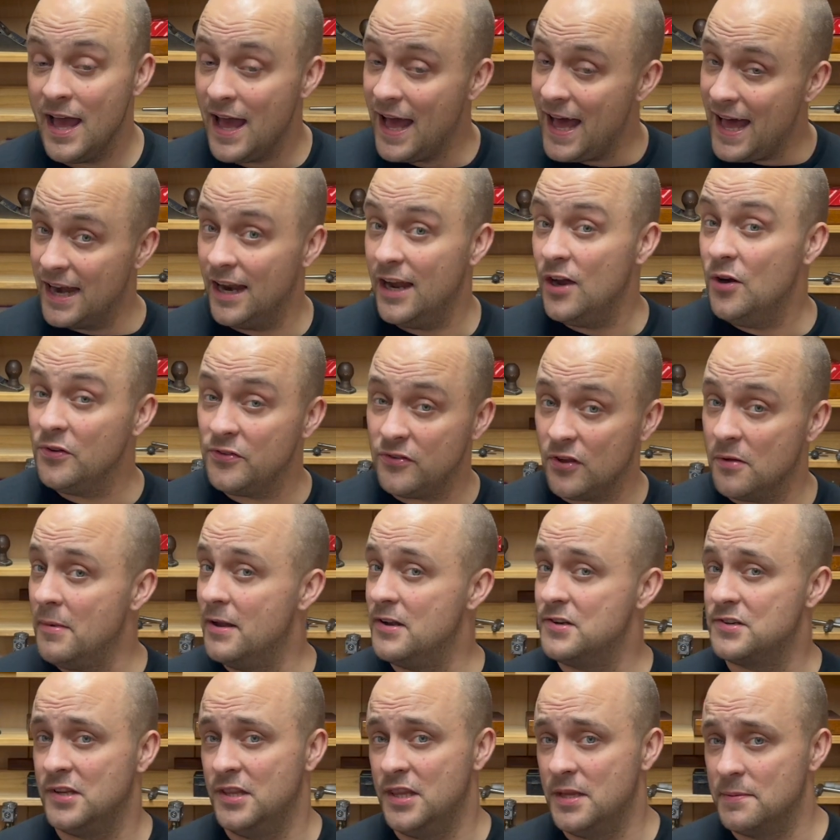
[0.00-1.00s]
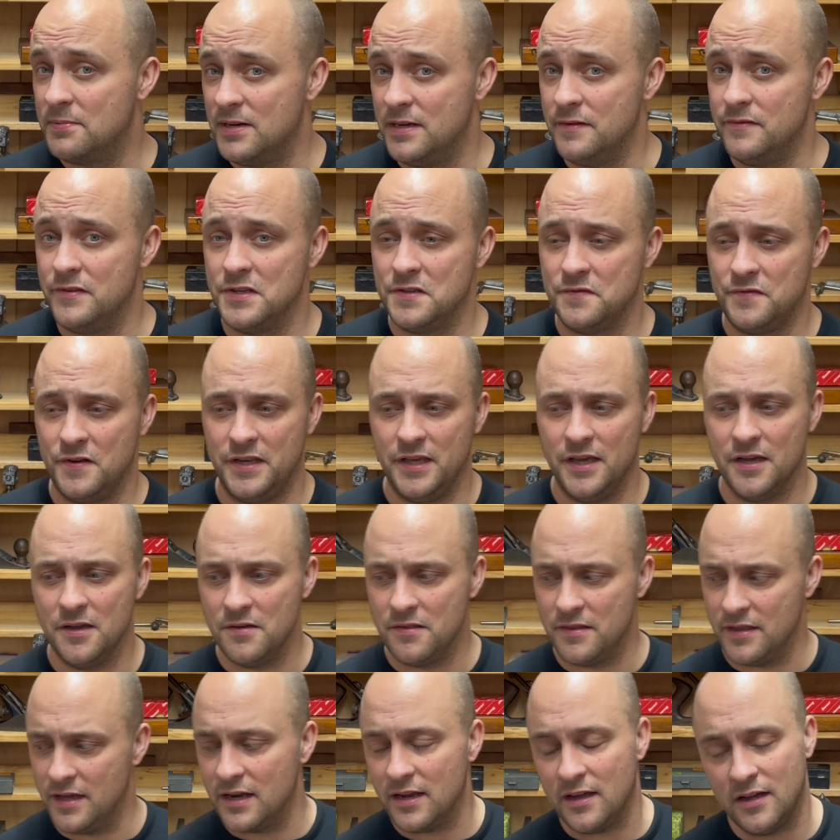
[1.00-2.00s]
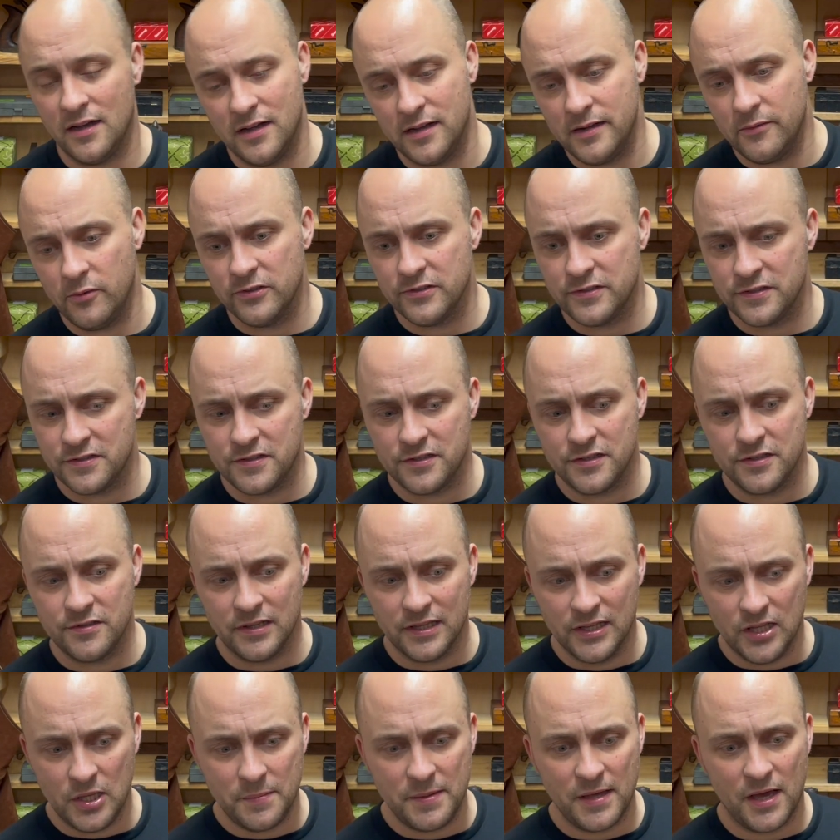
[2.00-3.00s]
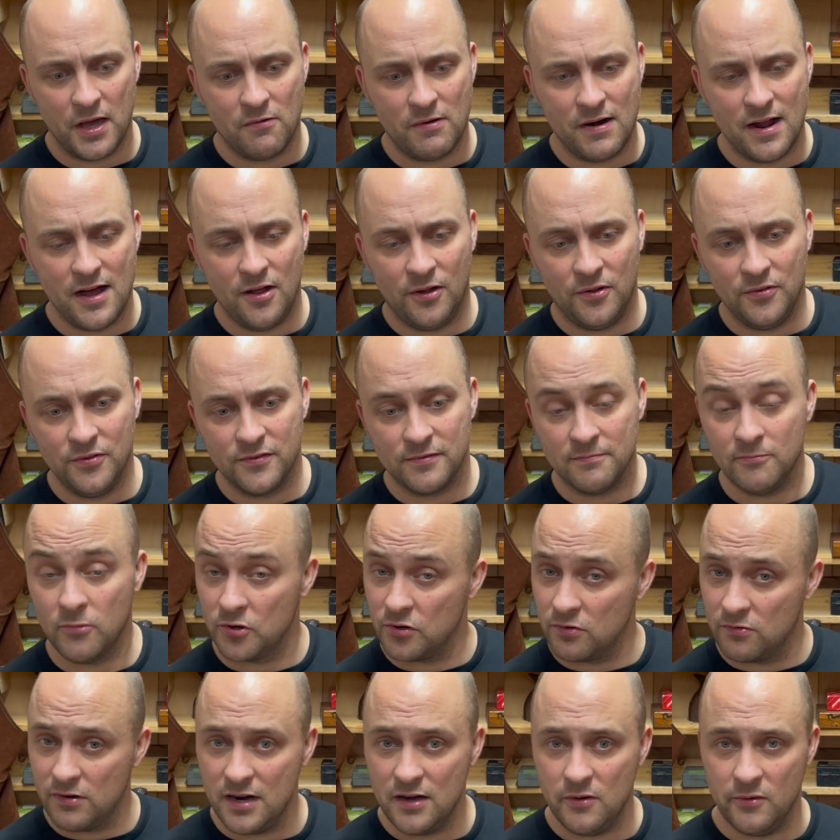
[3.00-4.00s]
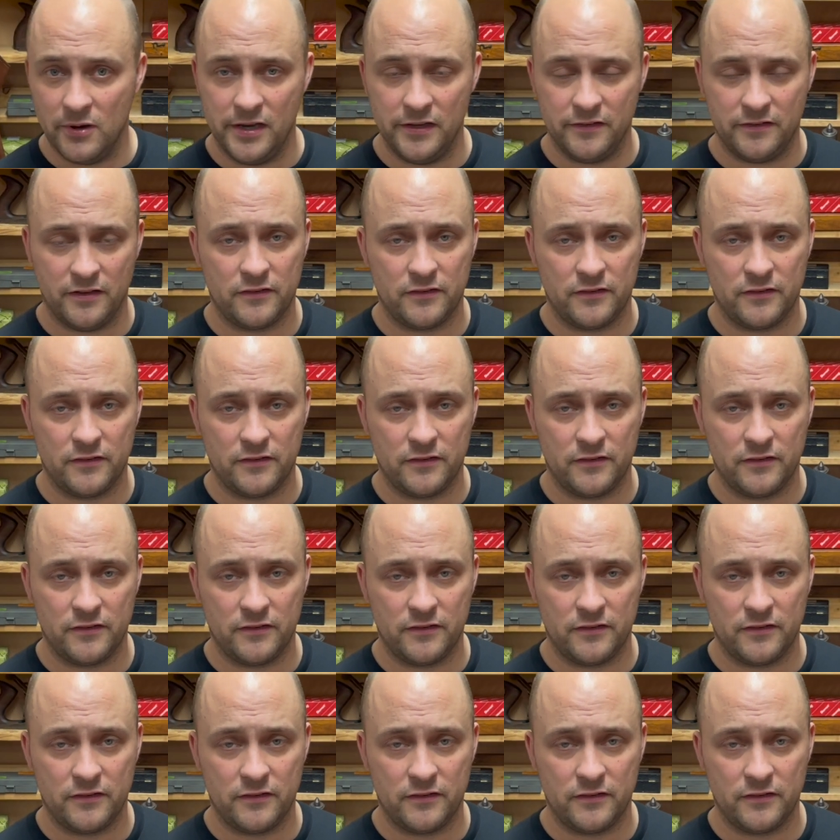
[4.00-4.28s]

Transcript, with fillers: I also mentioned in the previous video that I wanted to do a little bit around model railways.